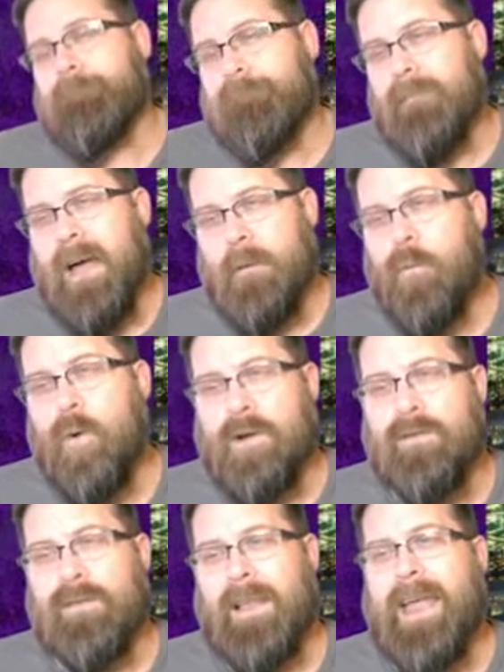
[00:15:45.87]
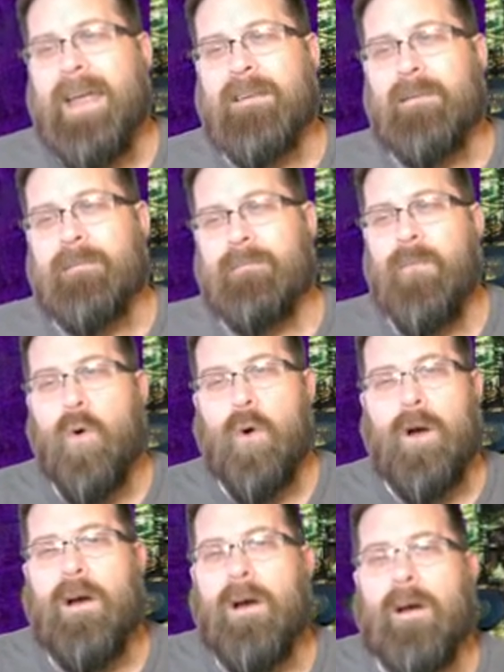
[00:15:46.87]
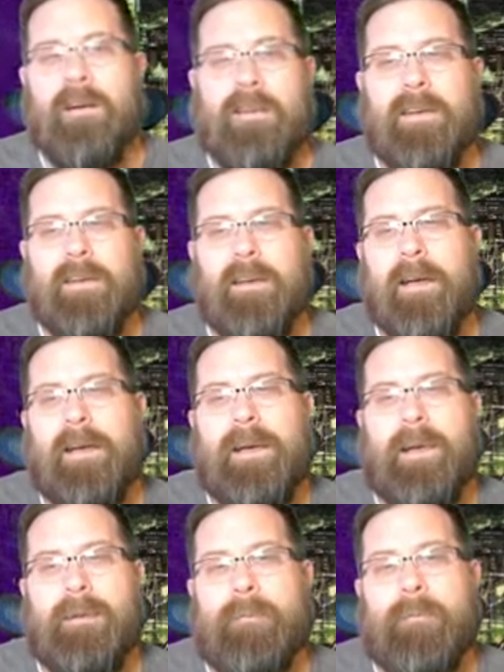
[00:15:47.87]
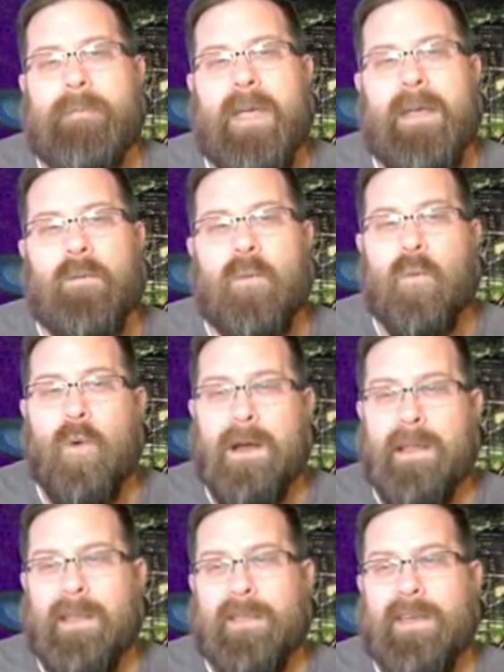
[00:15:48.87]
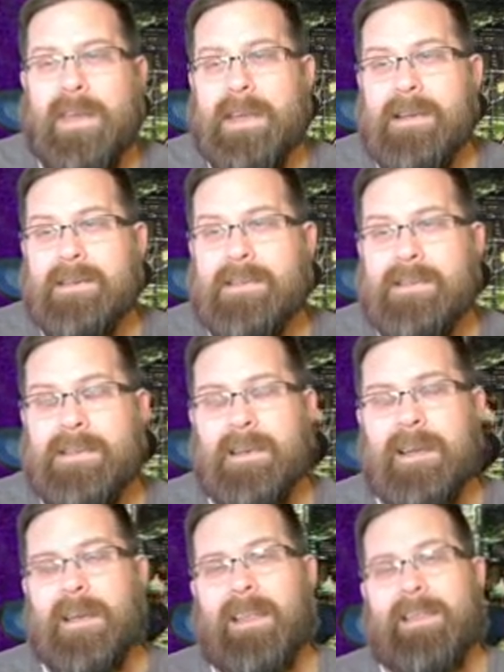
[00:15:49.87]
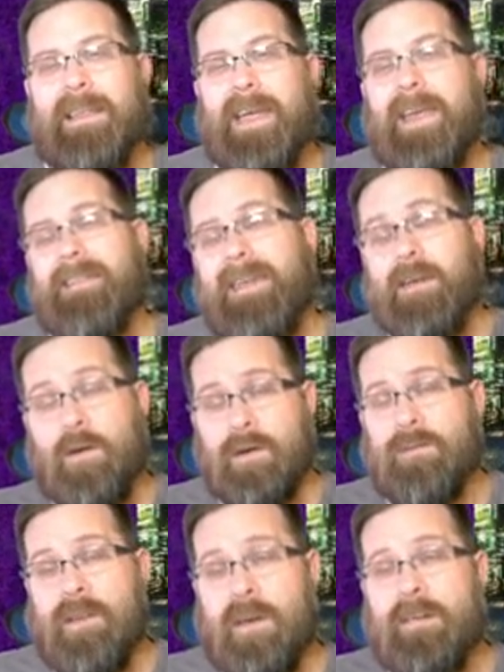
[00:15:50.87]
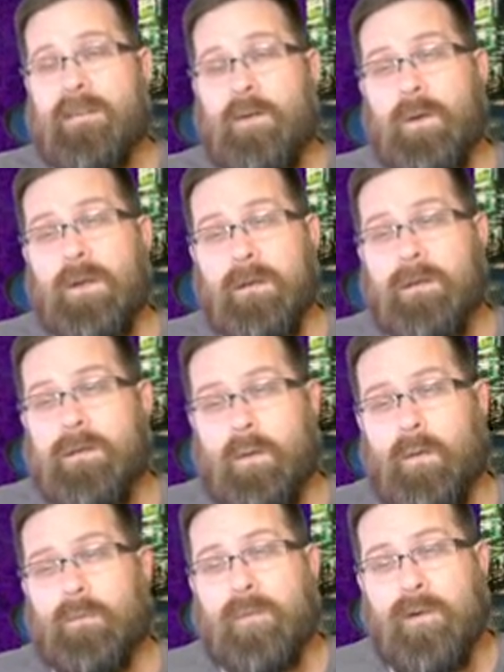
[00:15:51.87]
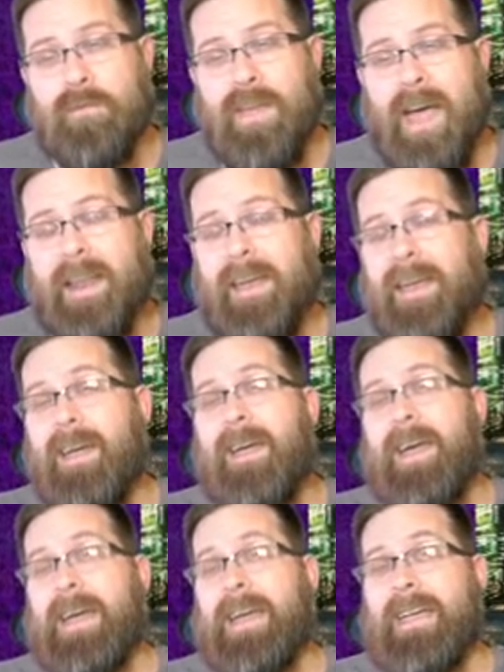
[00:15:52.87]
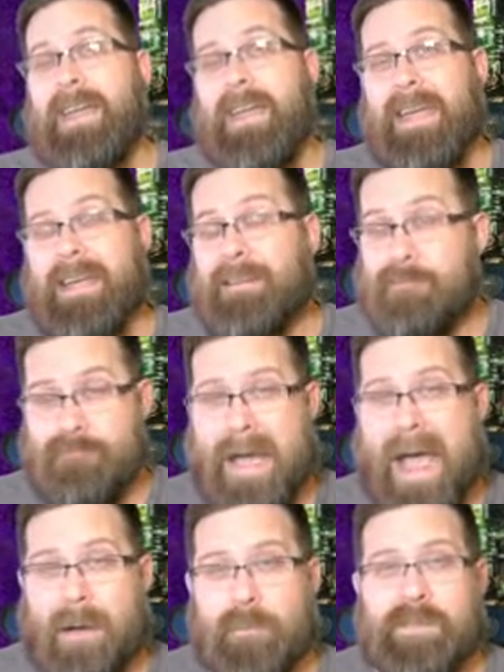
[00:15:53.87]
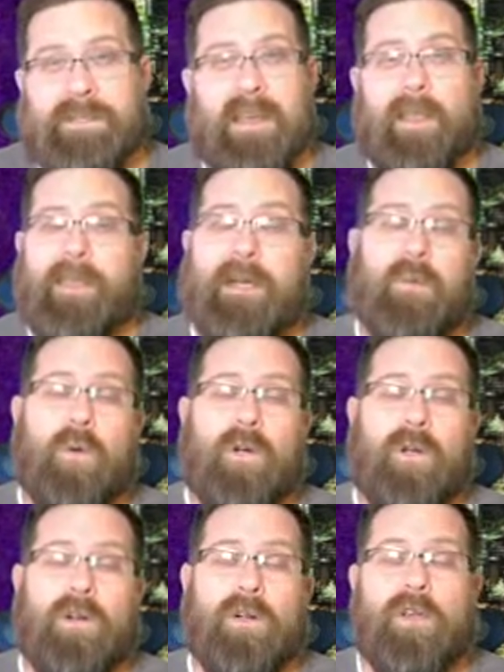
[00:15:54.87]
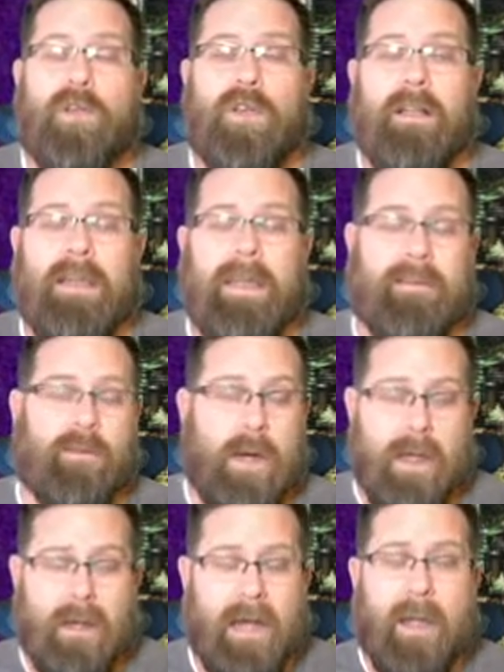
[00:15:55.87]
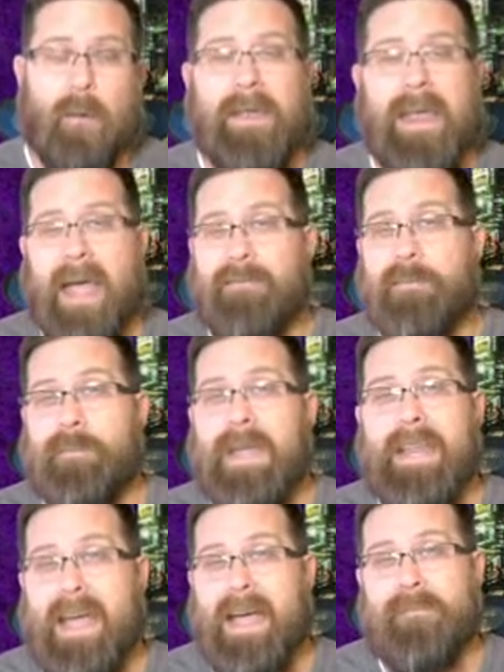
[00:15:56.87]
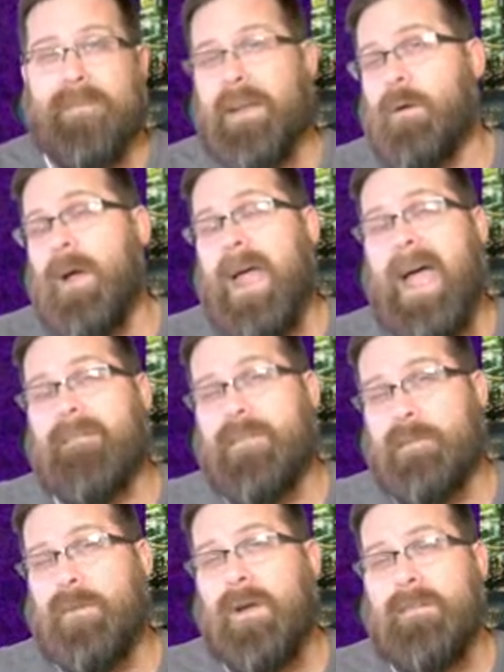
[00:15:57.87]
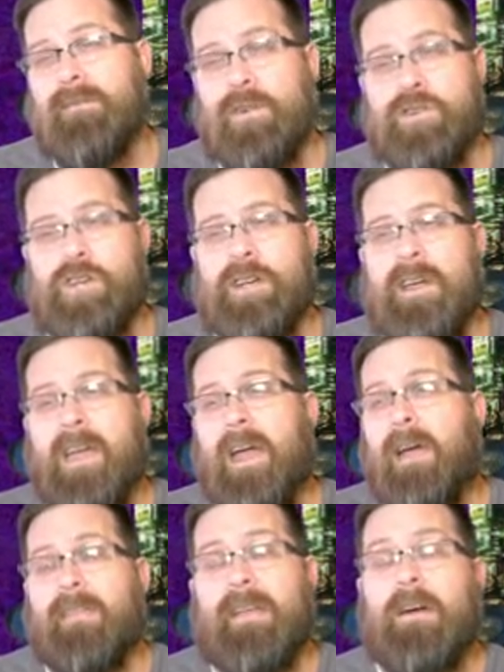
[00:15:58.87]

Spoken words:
I would have liked more art. And one of the things that they could have done to improve that is maps. There were so I only have the PDF. I don't have the print version. There